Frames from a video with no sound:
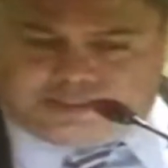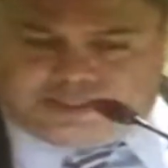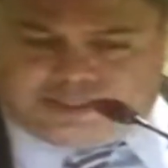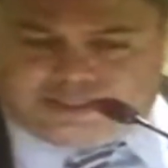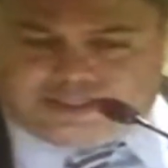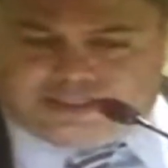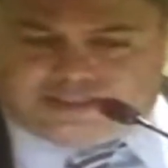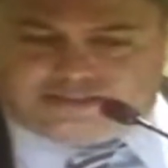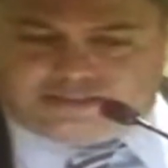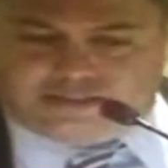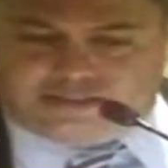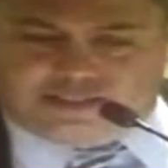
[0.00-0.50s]

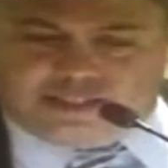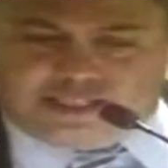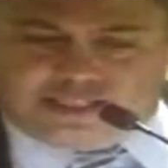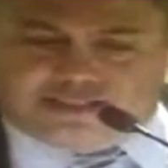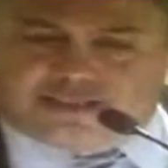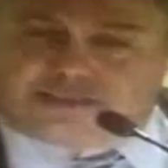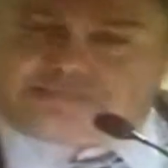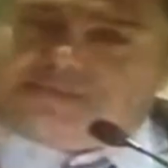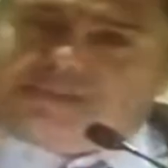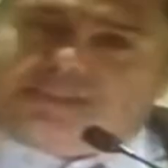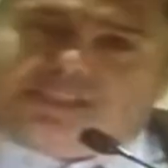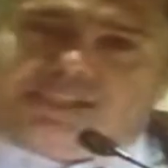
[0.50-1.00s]
It's
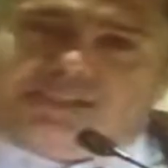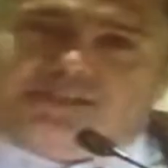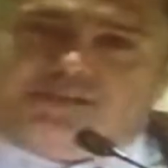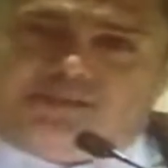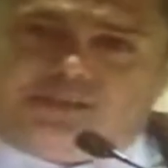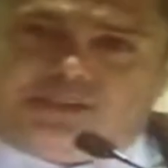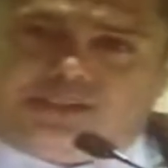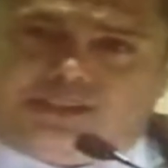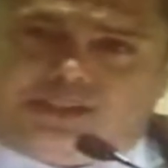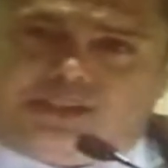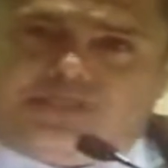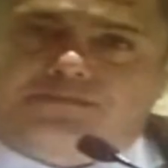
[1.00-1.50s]
not something that's
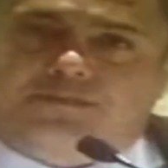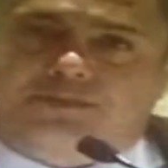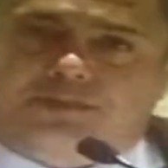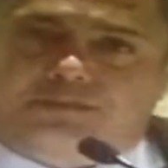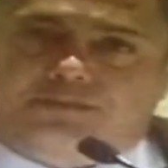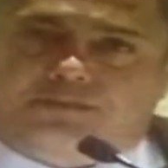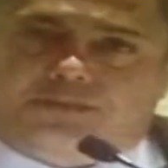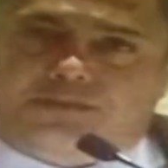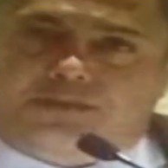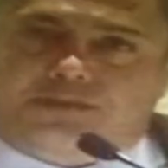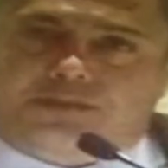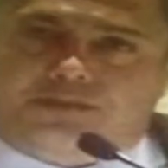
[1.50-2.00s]
really
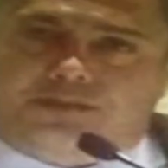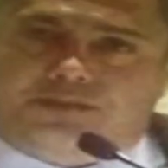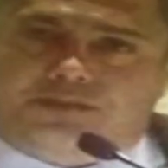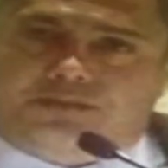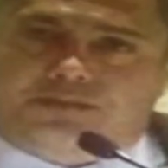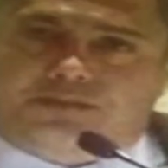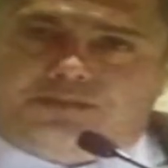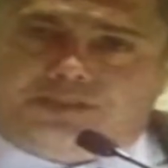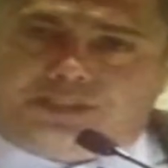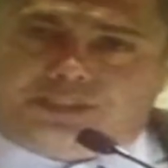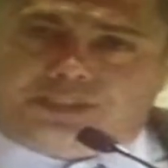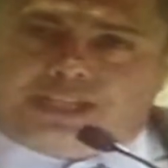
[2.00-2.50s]
comfortable to
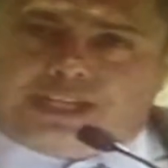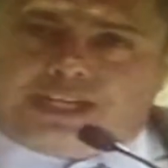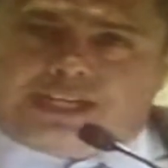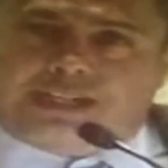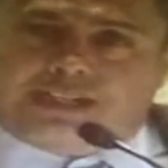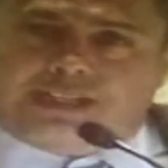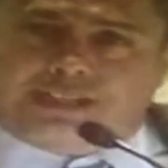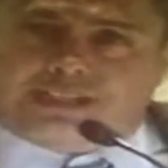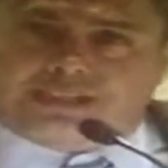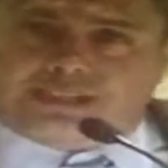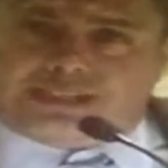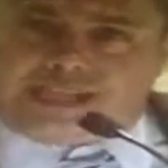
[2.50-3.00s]
look at
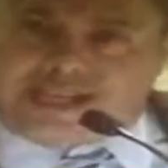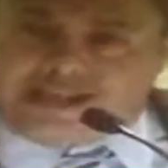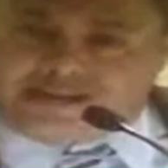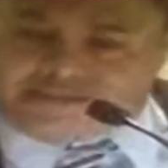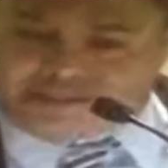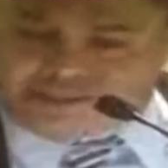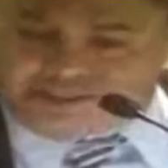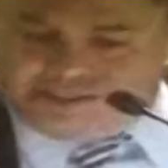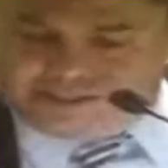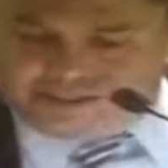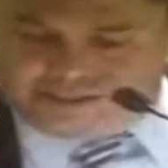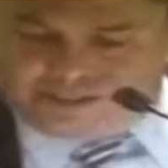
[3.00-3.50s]
and examine.